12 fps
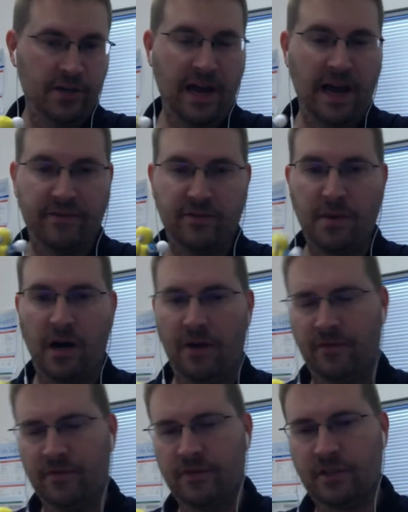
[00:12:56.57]
You have to be
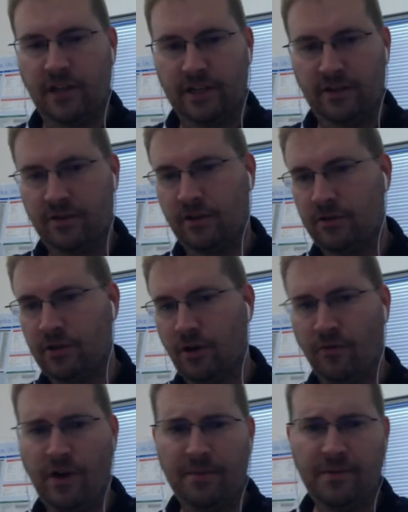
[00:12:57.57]
off of selective
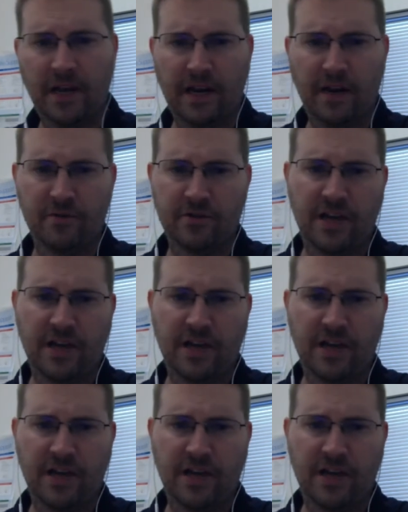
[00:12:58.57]
serotonin reuptake inhibitors.